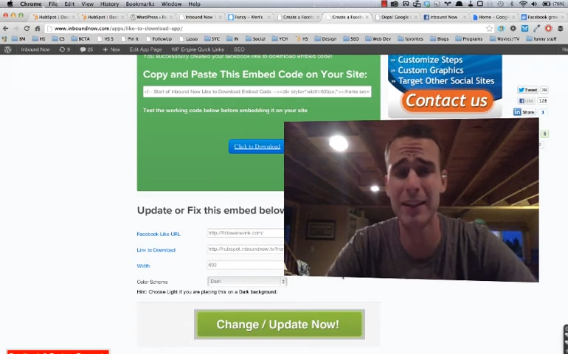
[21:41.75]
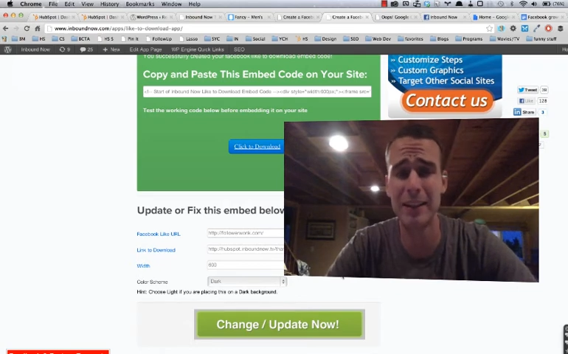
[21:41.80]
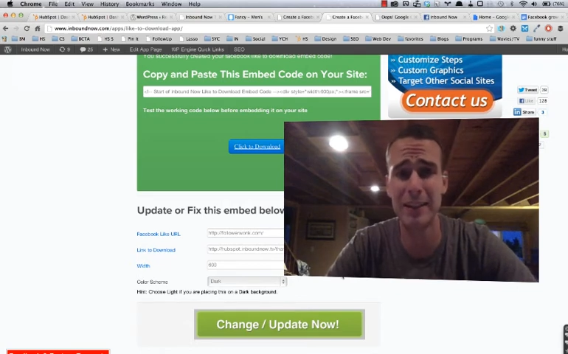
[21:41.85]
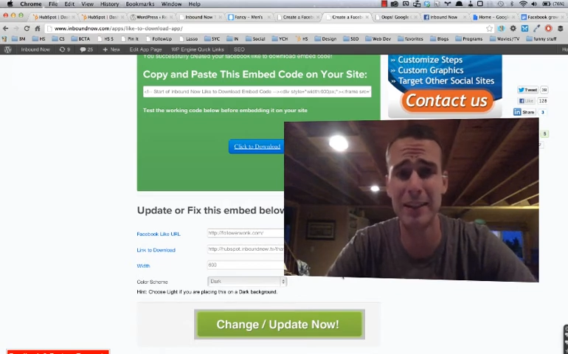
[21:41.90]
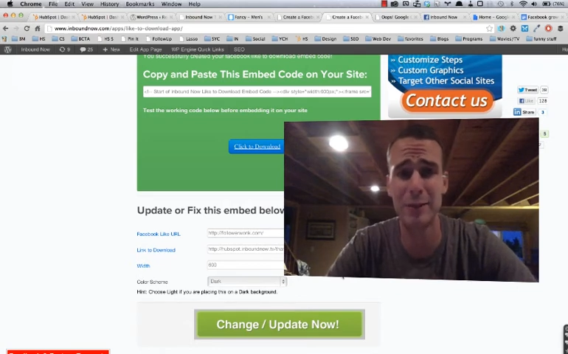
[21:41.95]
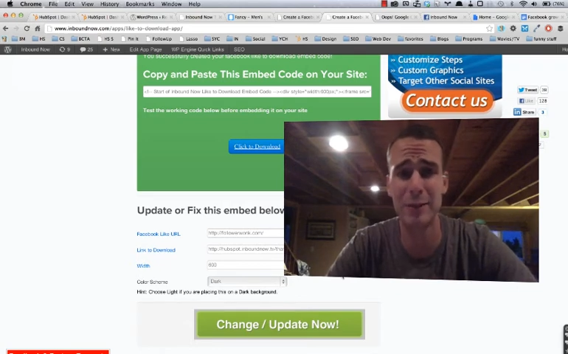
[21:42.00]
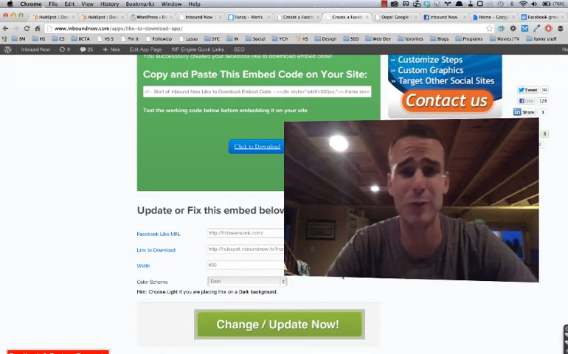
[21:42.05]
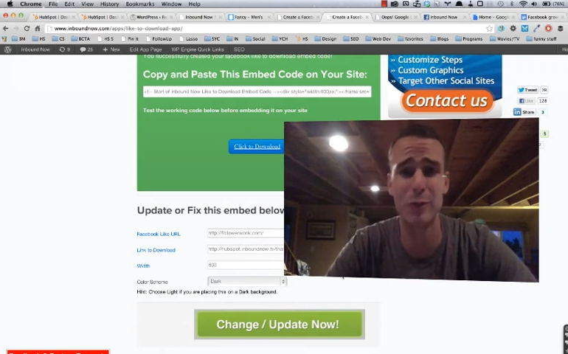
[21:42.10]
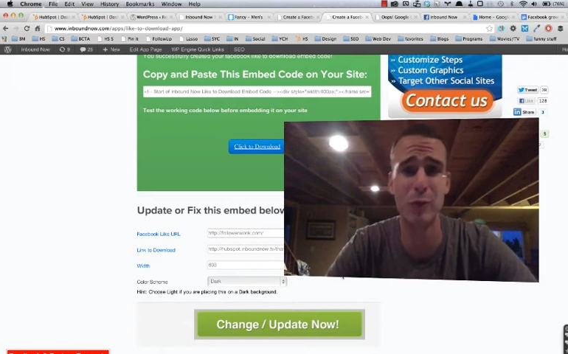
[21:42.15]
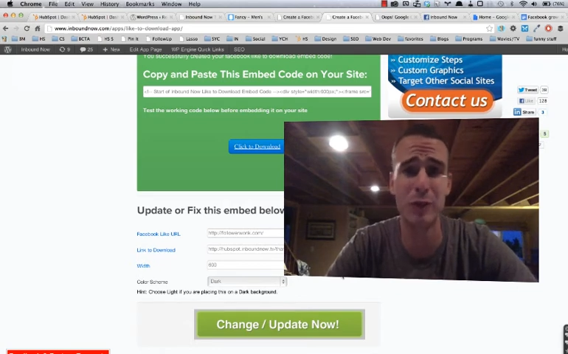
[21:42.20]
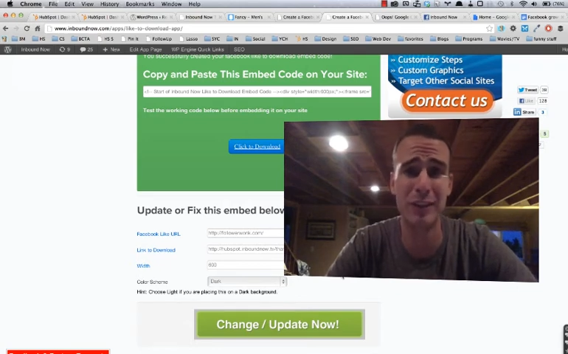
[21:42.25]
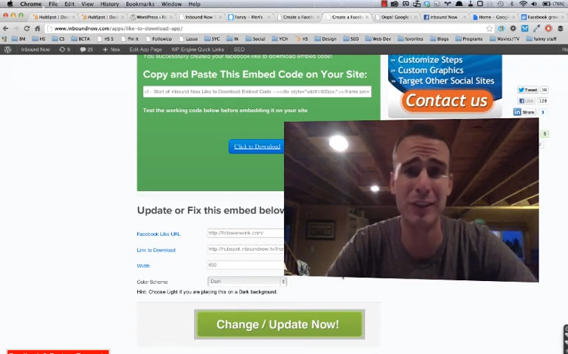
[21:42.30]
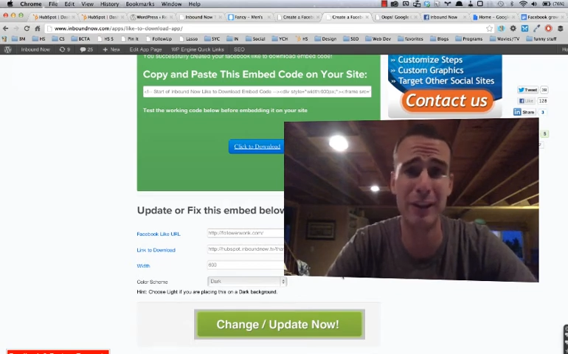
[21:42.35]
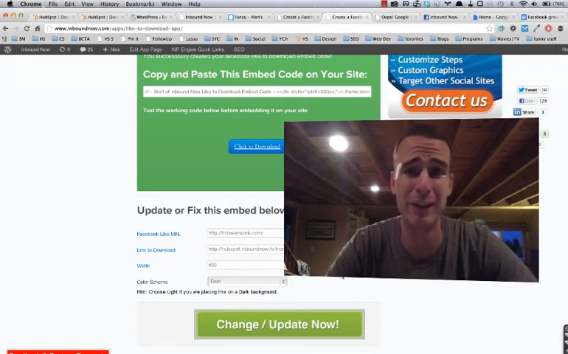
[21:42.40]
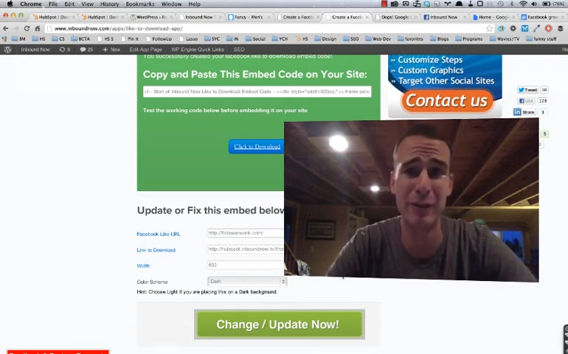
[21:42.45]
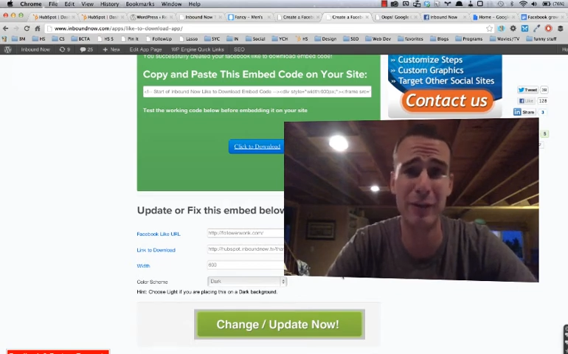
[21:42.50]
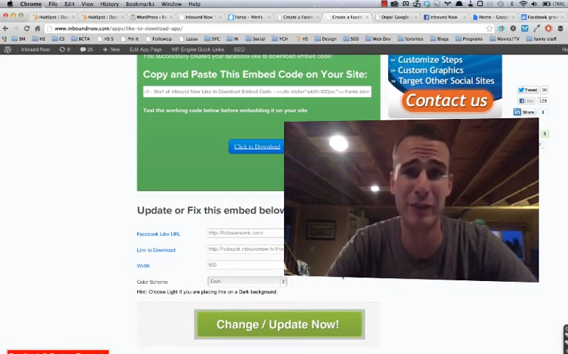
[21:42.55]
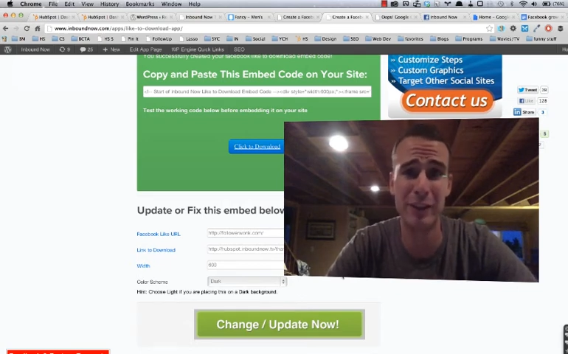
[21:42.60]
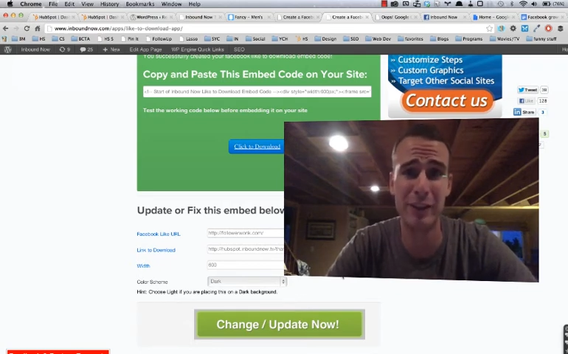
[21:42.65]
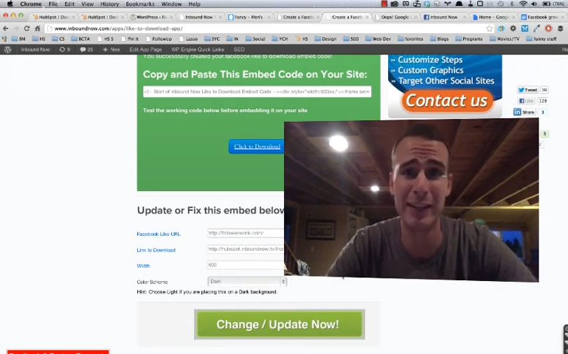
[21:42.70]
this will
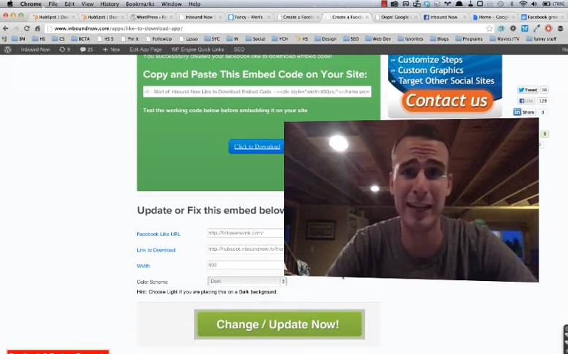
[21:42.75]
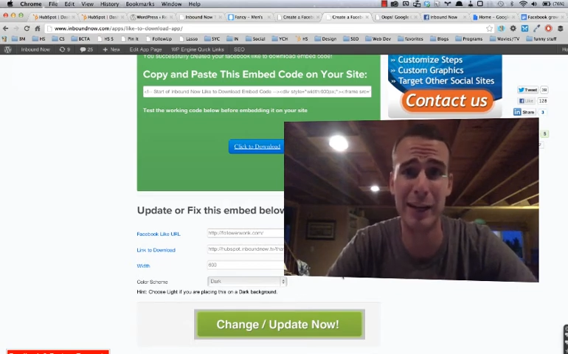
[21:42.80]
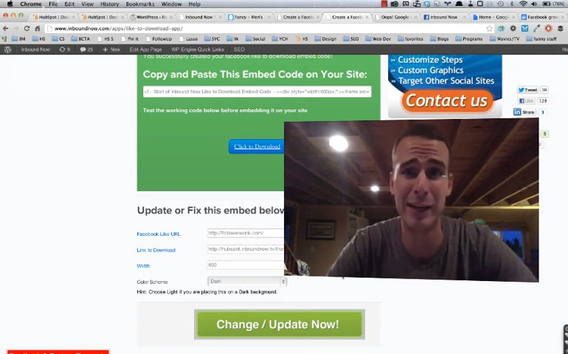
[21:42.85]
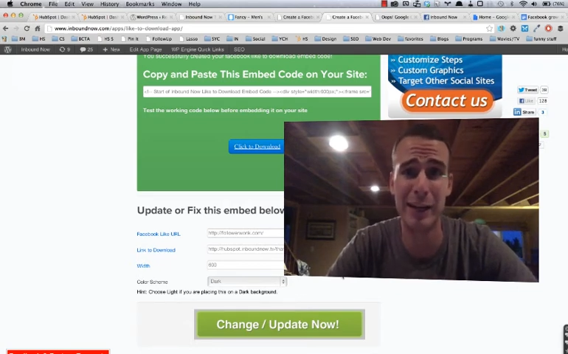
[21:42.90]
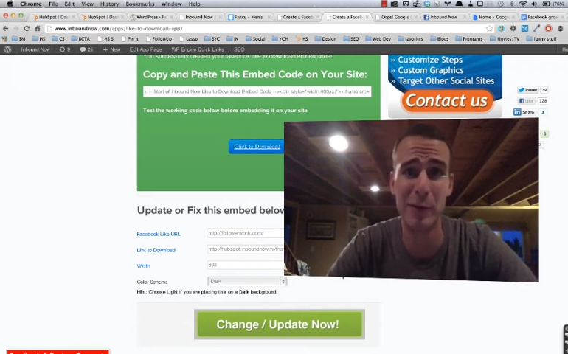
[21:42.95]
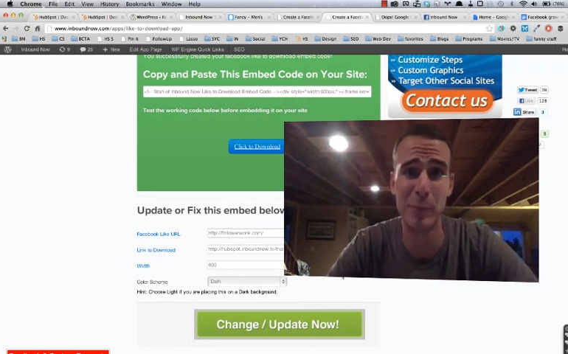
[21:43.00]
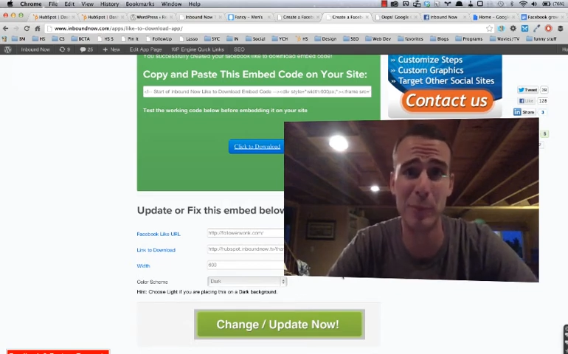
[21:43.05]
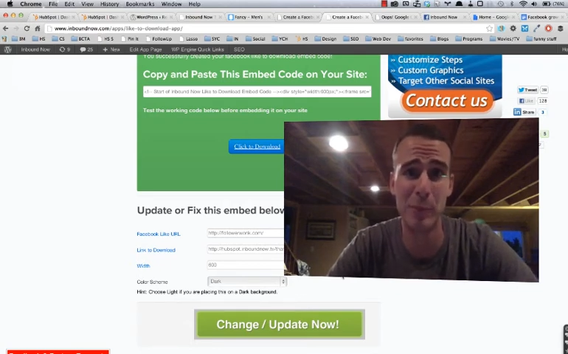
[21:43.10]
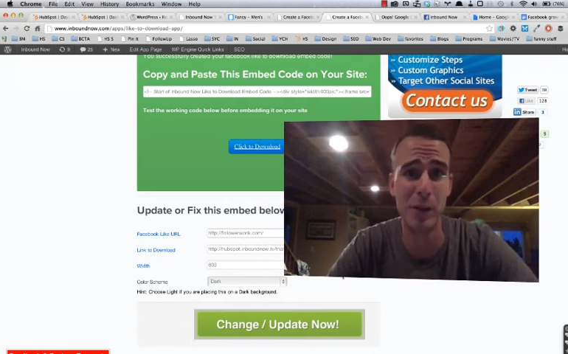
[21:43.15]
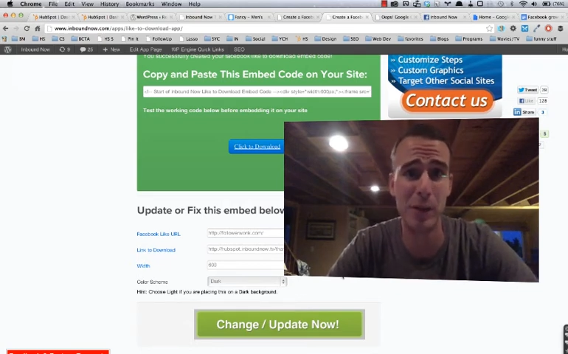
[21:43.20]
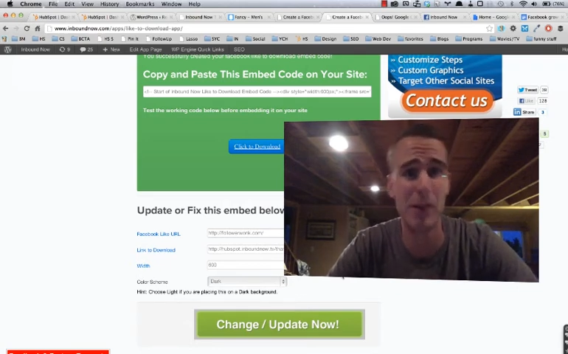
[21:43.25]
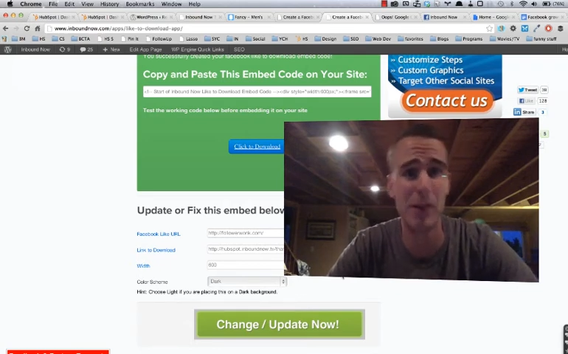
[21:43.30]
definitely help.